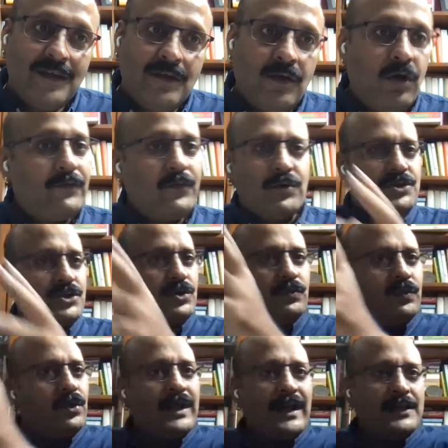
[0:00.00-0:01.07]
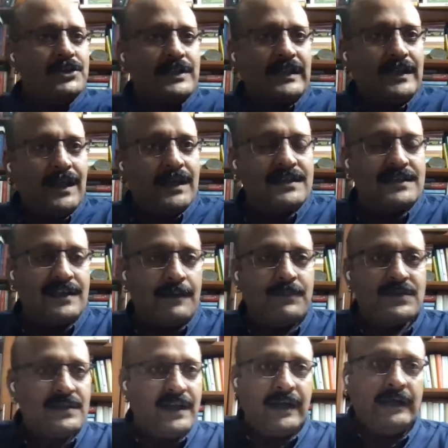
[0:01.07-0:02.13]
Well, of course, you would actually take
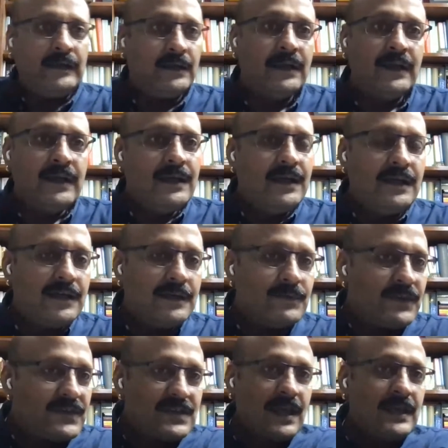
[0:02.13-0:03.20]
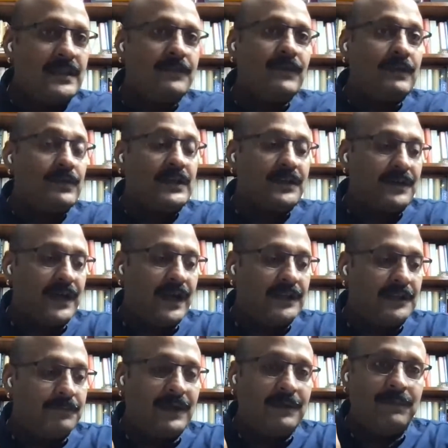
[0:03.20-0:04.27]
steps later in terms of saying that we will
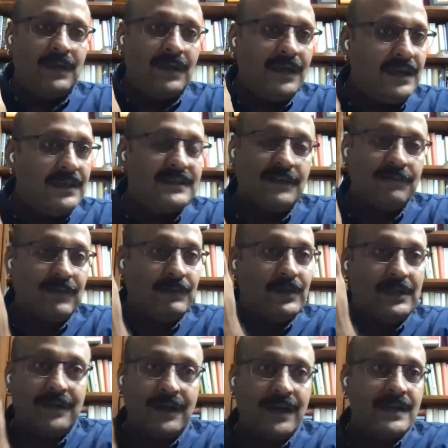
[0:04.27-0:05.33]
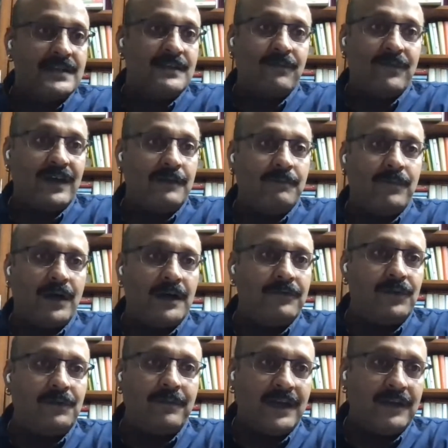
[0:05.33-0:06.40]
create the PPEs and we will create some very
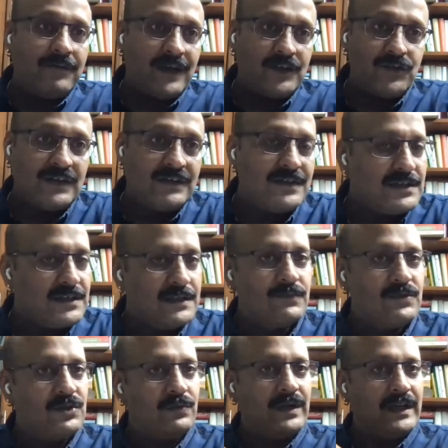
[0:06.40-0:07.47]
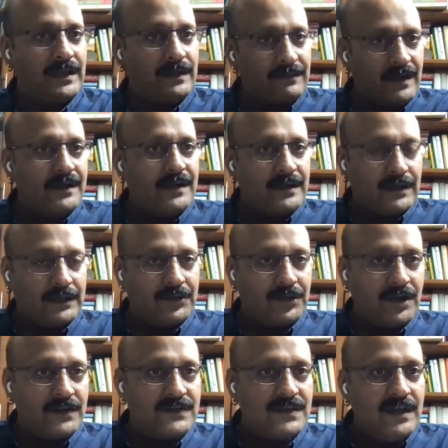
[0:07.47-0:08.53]
powerful manufacturing systems. You really run it
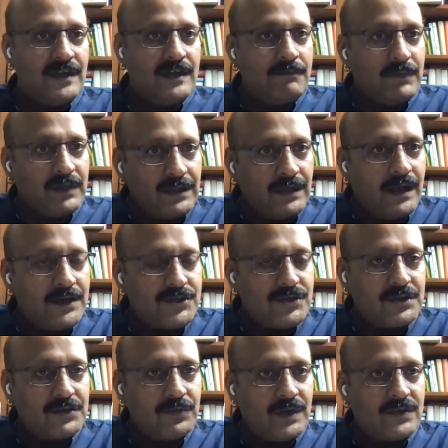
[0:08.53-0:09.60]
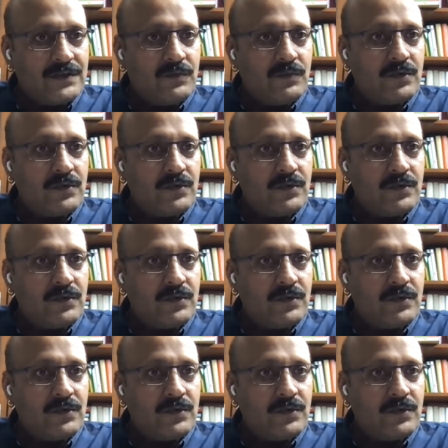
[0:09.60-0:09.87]
across. But the larger question